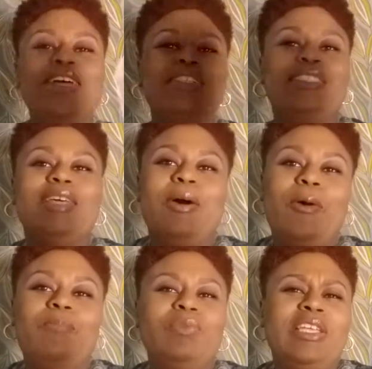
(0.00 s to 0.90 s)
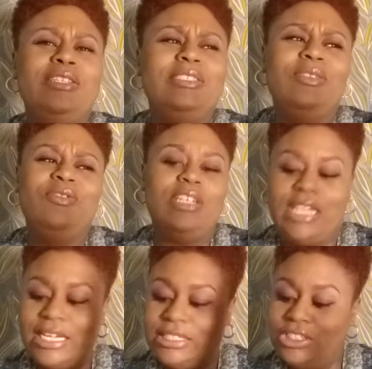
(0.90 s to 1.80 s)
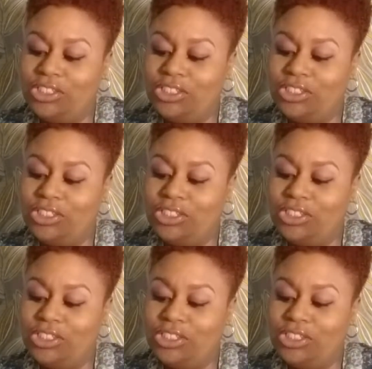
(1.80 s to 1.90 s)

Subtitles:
So you just feel like this